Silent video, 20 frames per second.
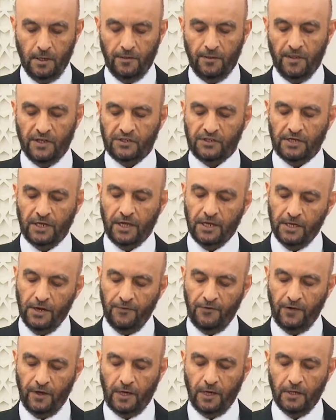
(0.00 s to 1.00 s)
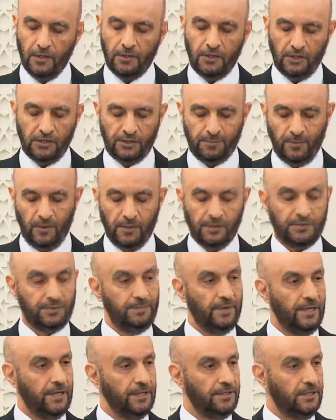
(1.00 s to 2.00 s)
the significant
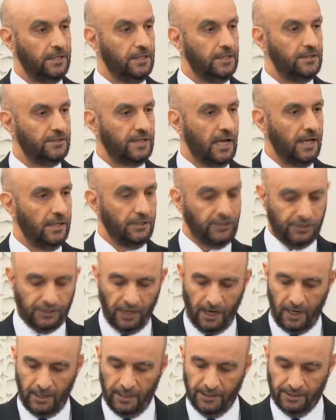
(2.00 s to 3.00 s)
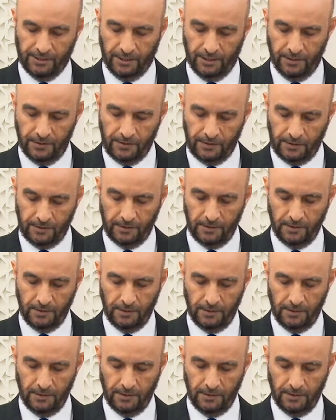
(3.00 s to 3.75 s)
responsibilities and challenges